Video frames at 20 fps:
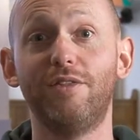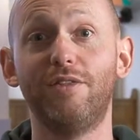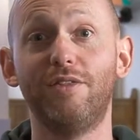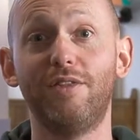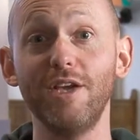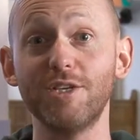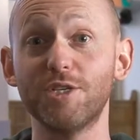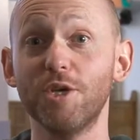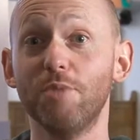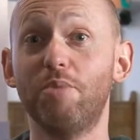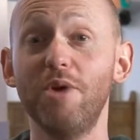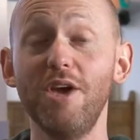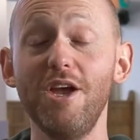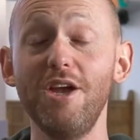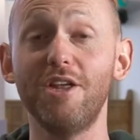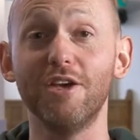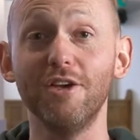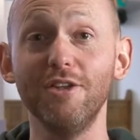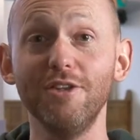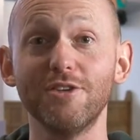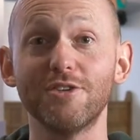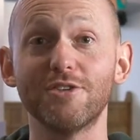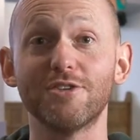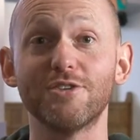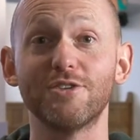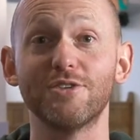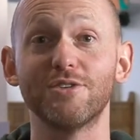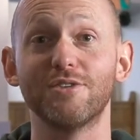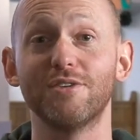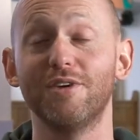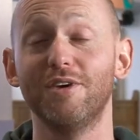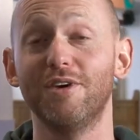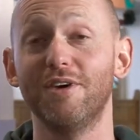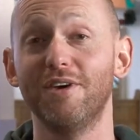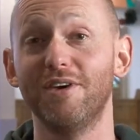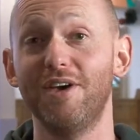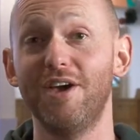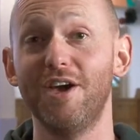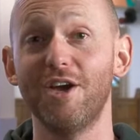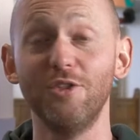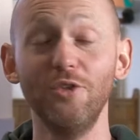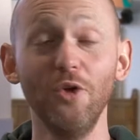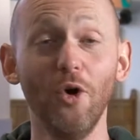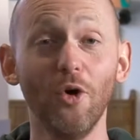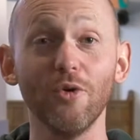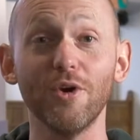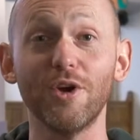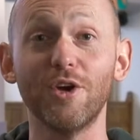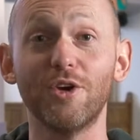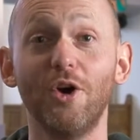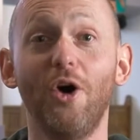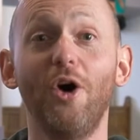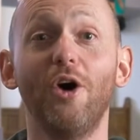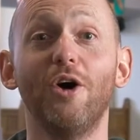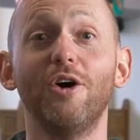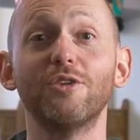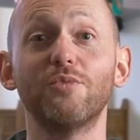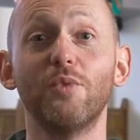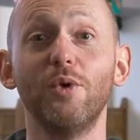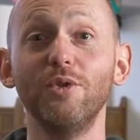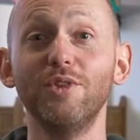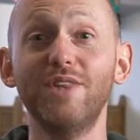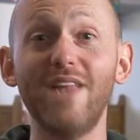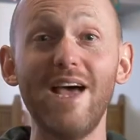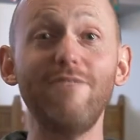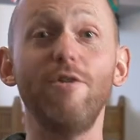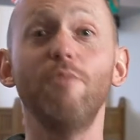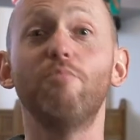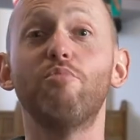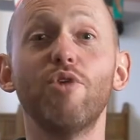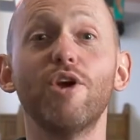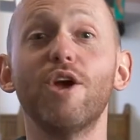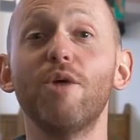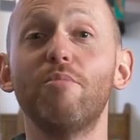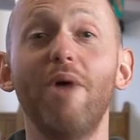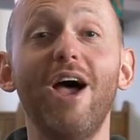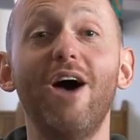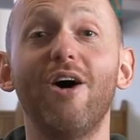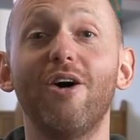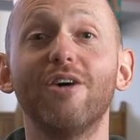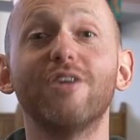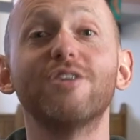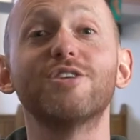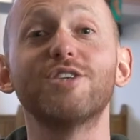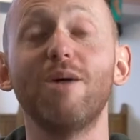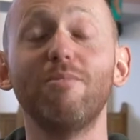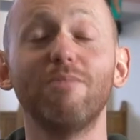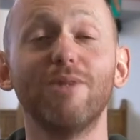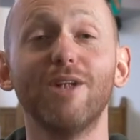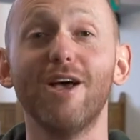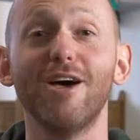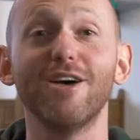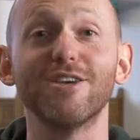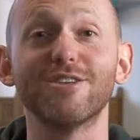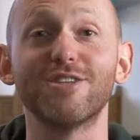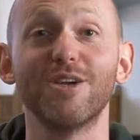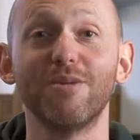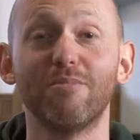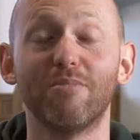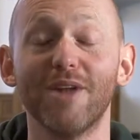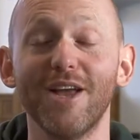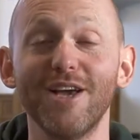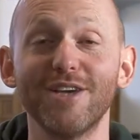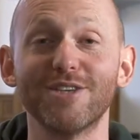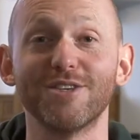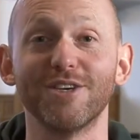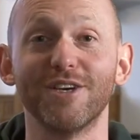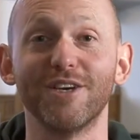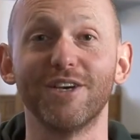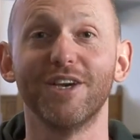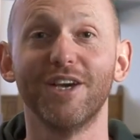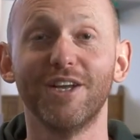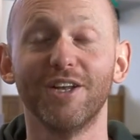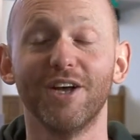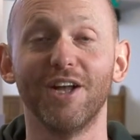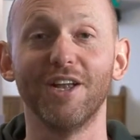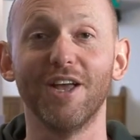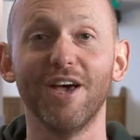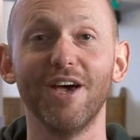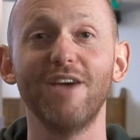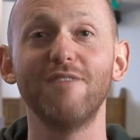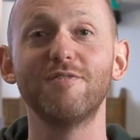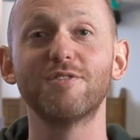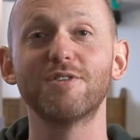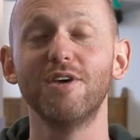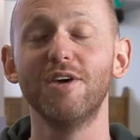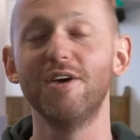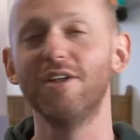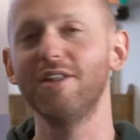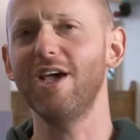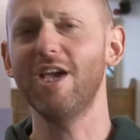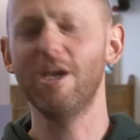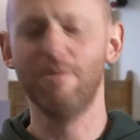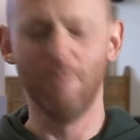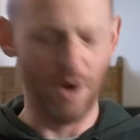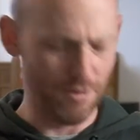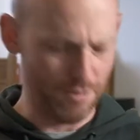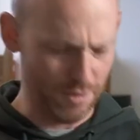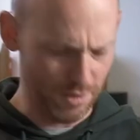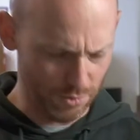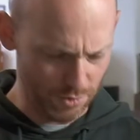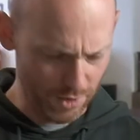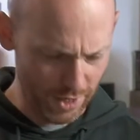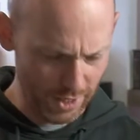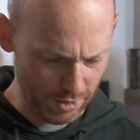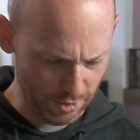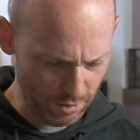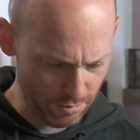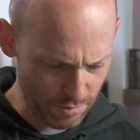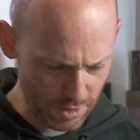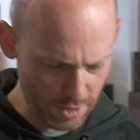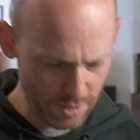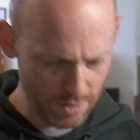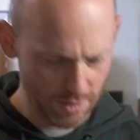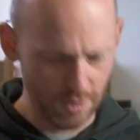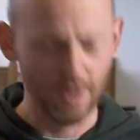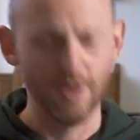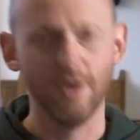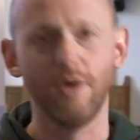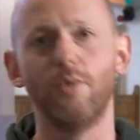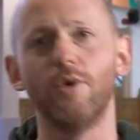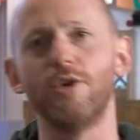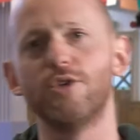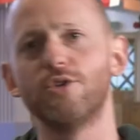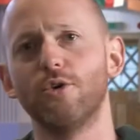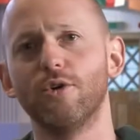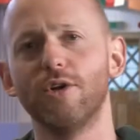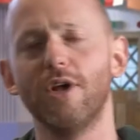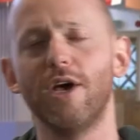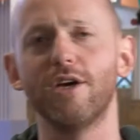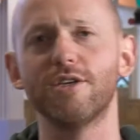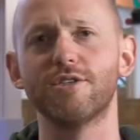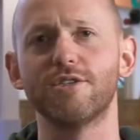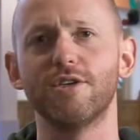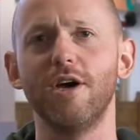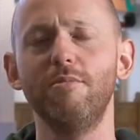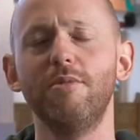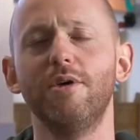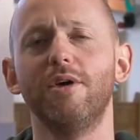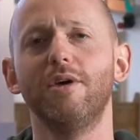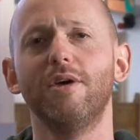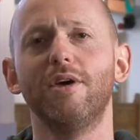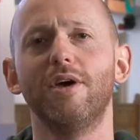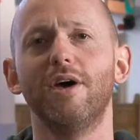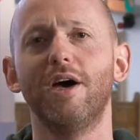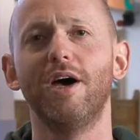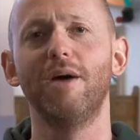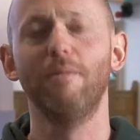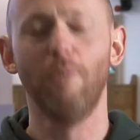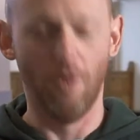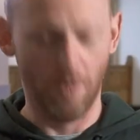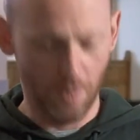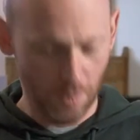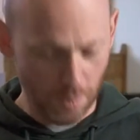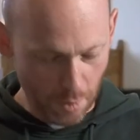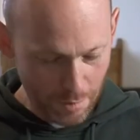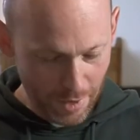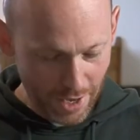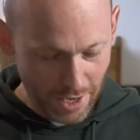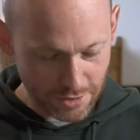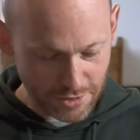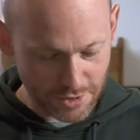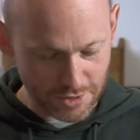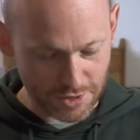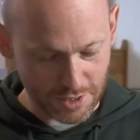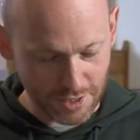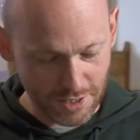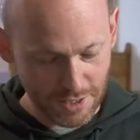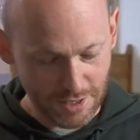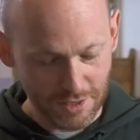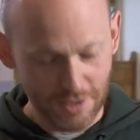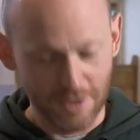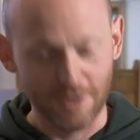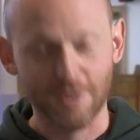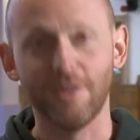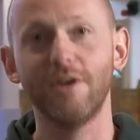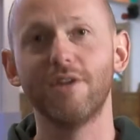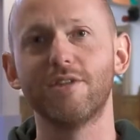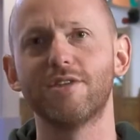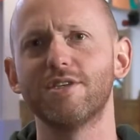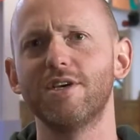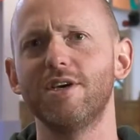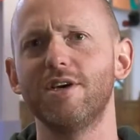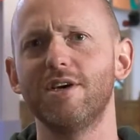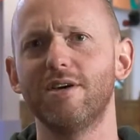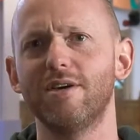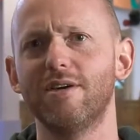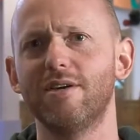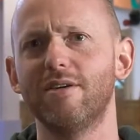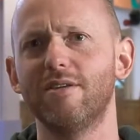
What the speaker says: Disobedience, ignoring God, will never bring about some lasting blessing in our lives. Now, you might think, well, hang on a minute. We saw last time, or we're about to see, that